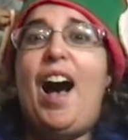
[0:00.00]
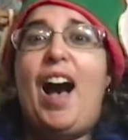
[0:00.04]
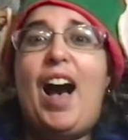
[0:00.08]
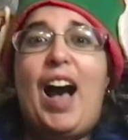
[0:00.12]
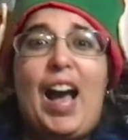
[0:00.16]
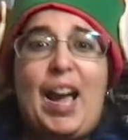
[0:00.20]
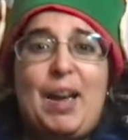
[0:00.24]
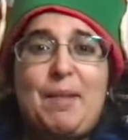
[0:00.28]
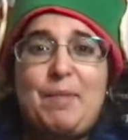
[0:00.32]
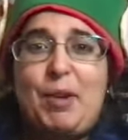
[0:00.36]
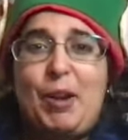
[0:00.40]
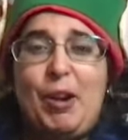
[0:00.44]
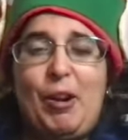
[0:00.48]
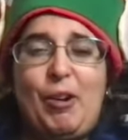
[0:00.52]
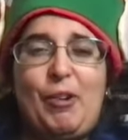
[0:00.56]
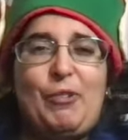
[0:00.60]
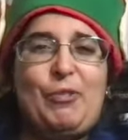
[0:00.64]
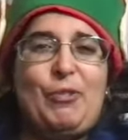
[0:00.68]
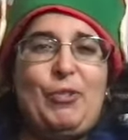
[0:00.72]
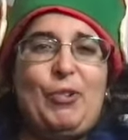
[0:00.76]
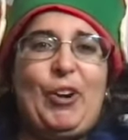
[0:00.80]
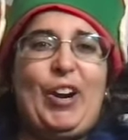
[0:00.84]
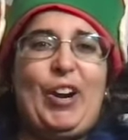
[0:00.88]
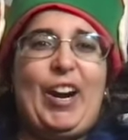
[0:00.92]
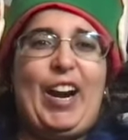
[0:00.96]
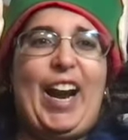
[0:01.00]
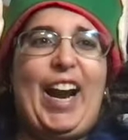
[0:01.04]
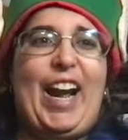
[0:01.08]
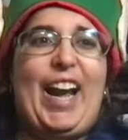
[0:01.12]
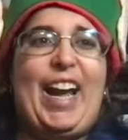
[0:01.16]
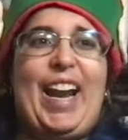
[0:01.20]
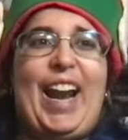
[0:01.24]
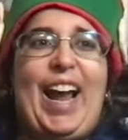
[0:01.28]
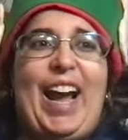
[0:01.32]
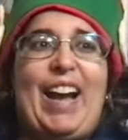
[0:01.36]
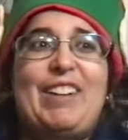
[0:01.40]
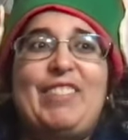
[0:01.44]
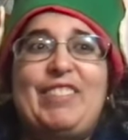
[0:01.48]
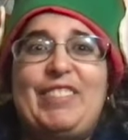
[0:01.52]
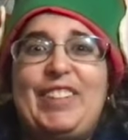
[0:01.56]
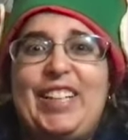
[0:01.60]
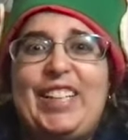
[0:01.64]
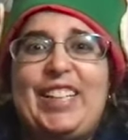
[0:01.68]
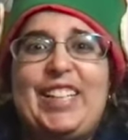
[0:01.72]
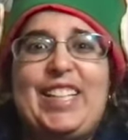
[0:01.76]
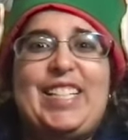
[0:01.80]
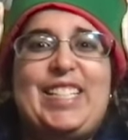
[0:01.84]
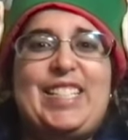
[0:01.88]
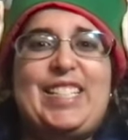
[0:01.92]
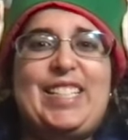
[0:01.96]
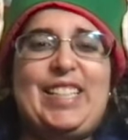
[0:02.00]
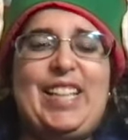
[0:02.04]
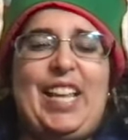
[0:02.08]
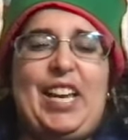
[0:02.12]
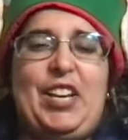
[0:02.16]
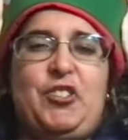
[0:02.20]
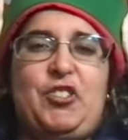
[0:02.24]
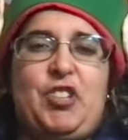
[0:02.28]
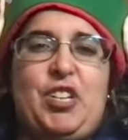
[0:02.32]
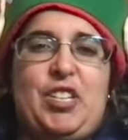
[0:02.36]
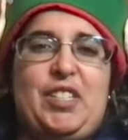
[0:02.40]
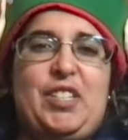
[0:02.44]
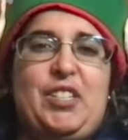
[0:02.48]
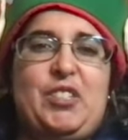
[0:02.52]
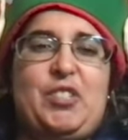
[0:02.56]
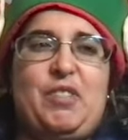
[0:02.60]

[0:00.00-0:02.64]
I'm here for it. I really did like J.C.